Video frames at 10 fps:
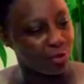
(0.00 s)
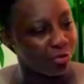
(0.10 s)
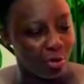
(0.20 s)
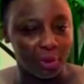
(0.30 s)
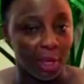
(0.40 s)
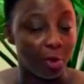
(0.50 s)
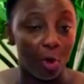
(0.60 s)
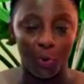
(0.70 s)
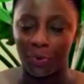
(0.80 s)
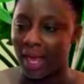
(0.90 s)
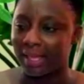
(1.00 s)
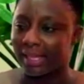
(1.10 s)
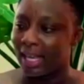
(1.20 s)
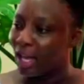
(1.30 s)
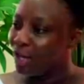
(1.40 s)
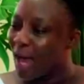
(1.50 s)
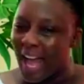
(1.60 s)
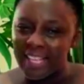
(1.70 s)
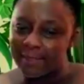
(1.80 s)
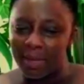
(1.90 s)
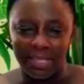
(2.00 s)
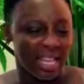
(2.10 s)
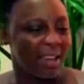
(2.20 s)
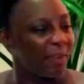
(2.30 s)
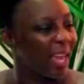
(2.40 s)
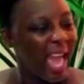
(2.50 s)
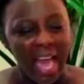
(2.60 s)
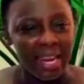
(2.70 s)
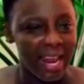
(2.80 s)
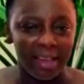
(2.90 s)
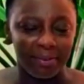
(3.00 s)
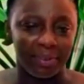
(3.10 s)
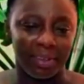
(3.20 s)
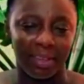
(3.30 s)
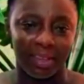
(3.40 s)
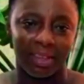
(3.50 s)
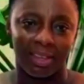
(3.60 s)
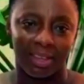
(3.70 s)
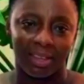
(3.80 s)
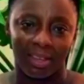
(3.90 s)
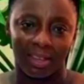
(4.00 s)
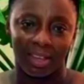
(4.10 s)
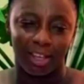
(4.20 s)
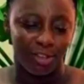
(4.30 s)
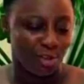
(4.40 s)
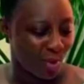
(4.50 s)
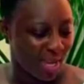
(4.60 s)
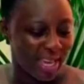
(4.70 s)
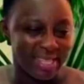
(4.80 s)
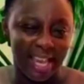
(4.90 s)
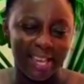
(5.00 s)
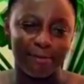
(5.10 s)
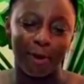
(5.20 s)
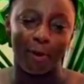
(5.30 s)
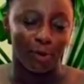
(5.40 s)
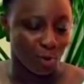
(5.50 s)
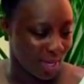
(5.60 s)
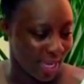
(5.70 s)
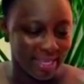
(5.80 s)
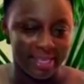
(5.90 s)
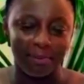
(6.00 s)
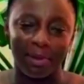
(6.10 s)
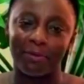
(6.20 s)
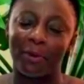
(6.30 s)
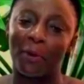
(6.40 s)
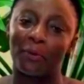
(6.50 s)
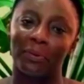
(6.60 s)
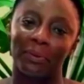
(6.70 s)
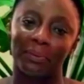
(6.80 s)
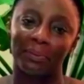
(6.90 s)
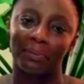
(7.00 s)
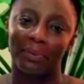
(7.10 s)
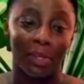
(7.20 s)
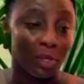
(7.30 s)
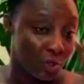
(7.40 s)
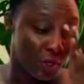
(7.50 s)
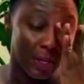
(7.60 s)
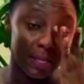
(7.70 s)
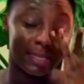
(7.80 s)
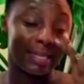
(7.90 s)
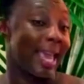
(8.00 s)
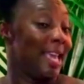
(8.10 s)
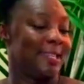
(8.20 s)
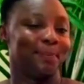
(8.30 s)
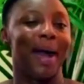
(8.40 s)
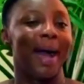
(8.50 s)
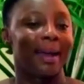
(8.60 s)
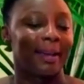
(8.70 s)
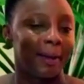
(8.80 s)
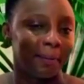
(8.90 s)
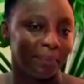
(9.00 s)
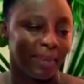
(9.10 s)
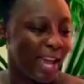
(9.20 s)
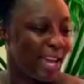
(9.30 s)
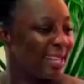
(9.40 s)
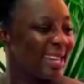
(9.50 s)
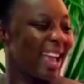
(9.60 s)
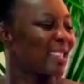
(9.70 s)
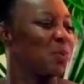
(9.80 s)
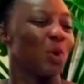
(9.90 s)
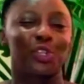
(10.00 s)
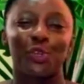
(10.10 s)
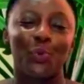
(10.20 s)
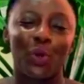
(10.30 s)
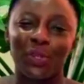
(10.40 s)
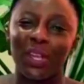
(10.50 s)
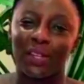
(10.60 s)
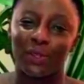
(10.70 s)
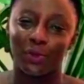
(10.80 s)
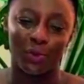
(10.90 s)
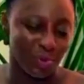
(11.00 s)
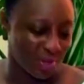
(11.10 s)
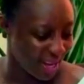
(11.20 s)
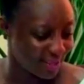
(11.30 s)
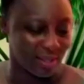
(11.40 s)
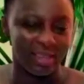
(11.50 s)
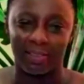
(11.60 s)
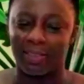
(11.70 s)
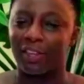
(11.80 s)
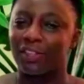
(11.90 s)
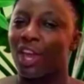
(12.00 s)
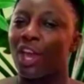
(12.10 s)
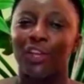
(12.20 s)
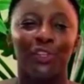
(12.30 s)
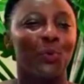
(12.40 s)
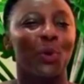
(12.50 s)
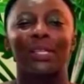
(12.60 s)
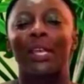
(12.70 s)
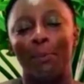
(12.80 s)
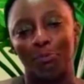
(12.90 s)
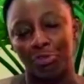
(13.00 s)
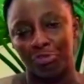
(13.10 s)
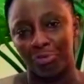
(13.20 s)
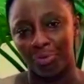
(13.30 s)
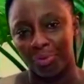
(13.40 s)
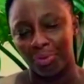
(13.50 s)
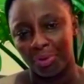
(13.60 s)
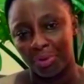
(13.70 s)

growth and all that, your husband's life, her life, you don't get her involved. You don't get him involved. She just stays back. And that's what you want her to do. That's the things you want him to do.